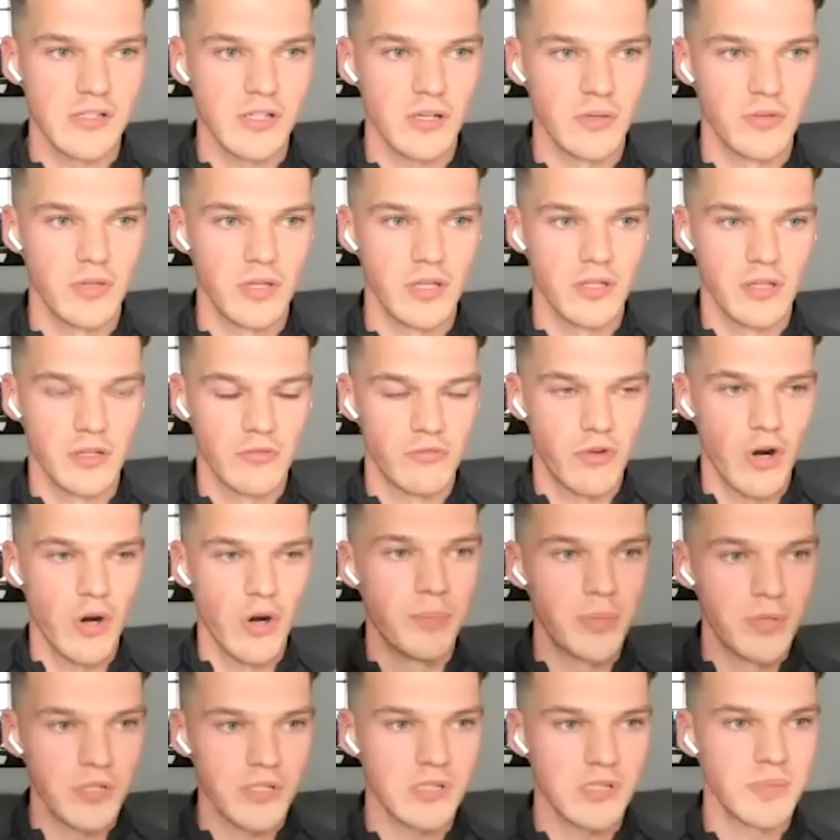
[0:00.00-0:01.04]
So the
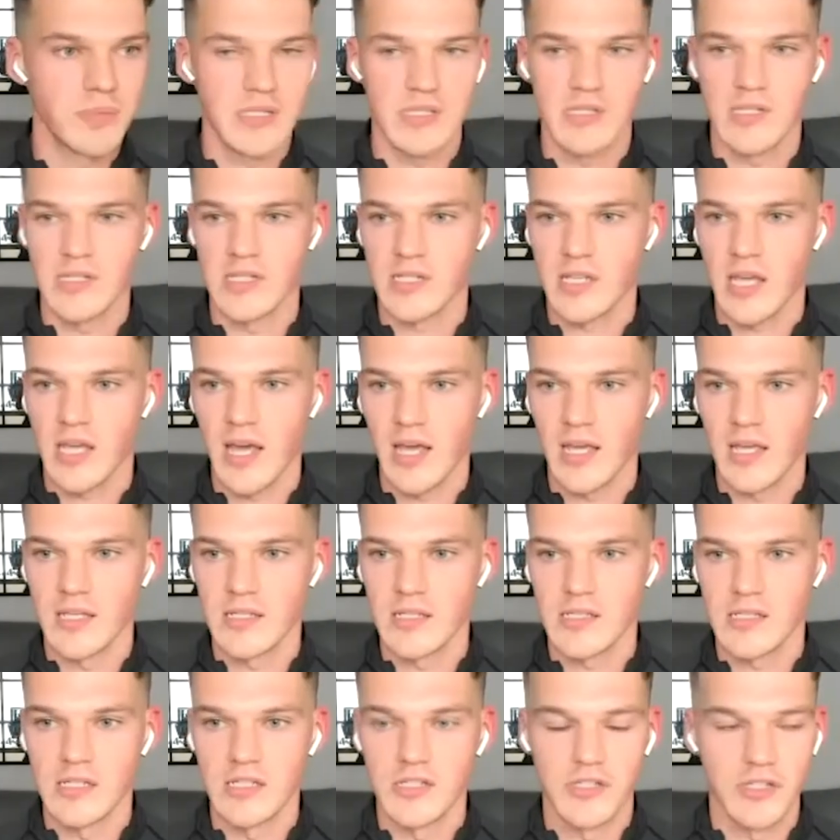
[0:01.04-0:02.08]
robust business
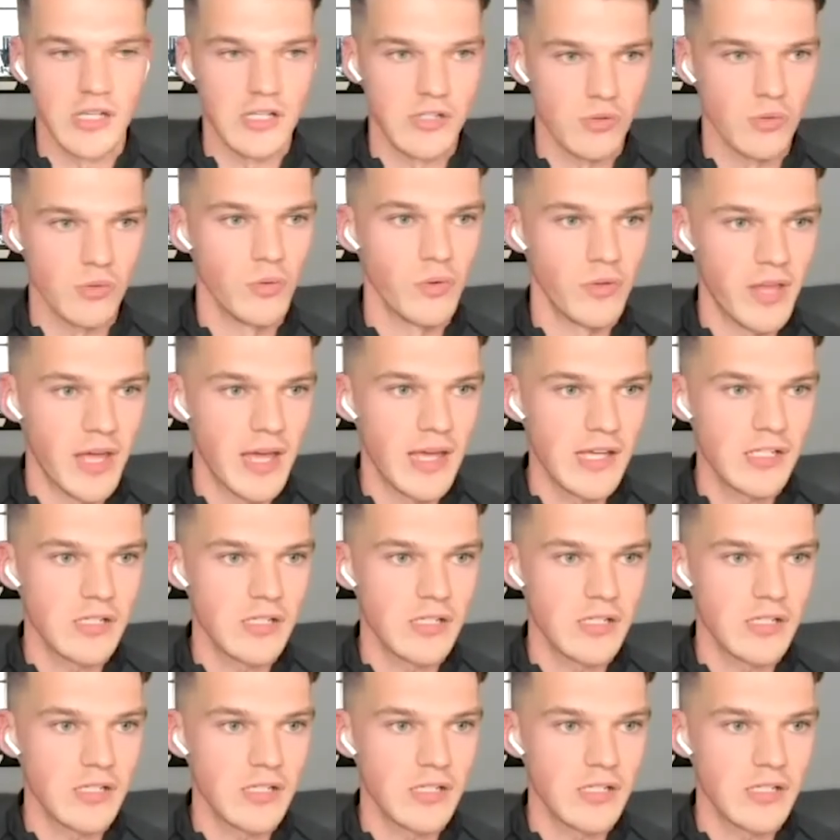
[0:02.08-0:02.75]
case is all there.